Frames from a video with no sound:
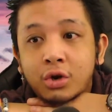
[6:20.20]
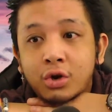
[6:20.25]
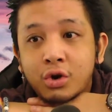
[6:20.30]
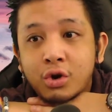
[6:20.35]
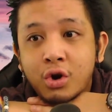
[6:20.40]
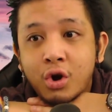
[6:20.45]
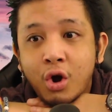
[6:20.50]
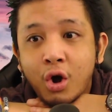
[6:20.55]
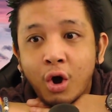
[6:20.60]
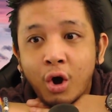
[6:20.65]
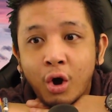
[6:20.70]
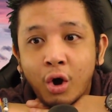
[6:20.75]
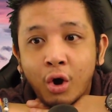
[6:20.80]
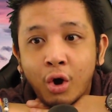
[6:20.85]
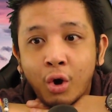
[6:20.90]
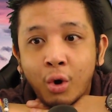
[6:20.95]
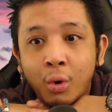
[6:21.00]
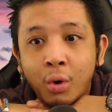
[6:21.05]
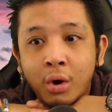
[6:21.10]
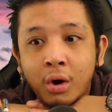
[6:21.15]

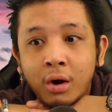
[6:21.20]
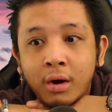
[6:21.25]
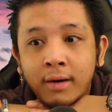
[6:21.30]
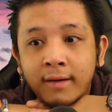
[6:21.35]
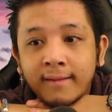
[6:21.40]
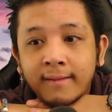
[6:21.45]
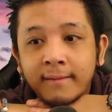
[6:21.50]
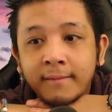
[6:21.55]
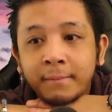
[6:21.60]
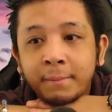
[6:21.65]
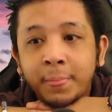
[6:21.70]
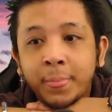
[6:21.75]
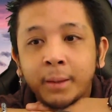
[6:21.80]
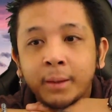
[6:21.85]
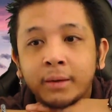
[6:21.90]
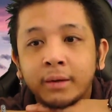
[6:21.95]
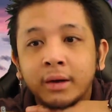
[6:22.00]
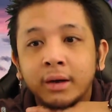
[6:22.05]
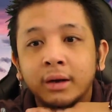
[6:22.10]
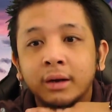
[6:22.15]
No.
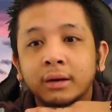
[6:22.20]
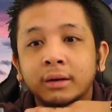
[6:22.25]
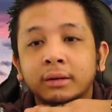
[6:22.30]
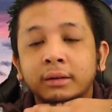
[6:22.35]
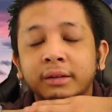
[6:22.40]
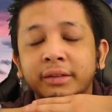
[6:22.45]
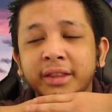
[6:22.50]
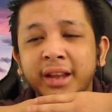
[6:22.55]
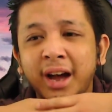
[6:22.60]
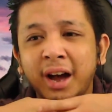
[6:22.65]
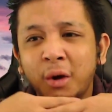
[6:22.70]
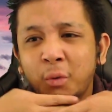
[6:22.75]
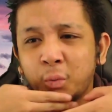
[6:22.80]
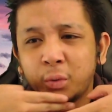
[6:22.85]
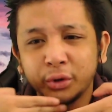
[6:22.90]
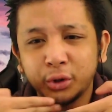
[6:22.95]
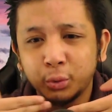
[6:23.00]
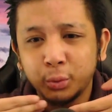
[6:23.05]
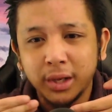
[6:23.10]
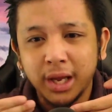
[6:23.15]
Now,
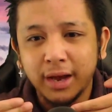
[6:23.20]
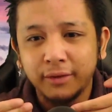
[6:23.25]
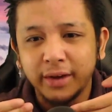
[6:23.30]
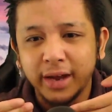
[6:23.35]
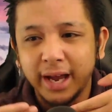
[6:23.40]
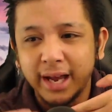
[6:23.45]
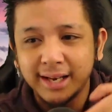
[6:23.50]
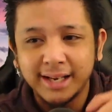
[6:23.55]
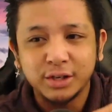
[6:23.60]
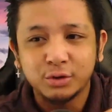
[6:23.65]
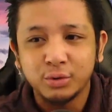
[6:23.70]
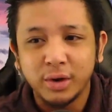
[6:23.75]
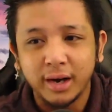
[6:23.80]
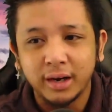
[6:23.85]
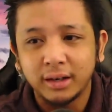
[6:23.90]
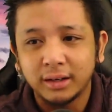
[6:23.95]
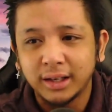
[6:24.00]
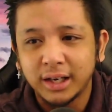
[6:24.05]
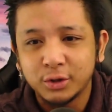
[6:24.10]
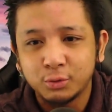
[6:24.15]
do we have any
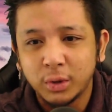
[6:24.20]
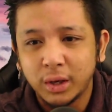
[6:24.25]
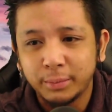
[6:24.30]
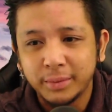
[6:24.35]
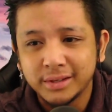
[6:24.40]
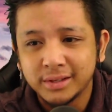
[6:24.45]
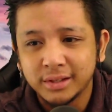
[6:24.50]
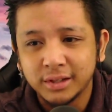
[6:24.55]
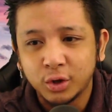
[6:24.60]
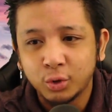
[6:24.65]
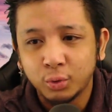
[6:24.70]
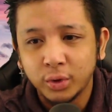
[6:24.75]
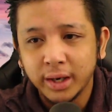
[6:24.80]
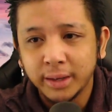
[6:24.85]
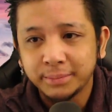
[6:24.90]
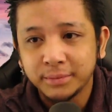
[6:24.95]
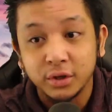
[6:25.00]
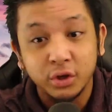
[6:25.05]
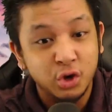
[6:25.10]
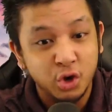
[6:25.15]
dragon glass weapons in the
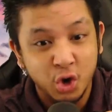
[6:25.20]
crypt?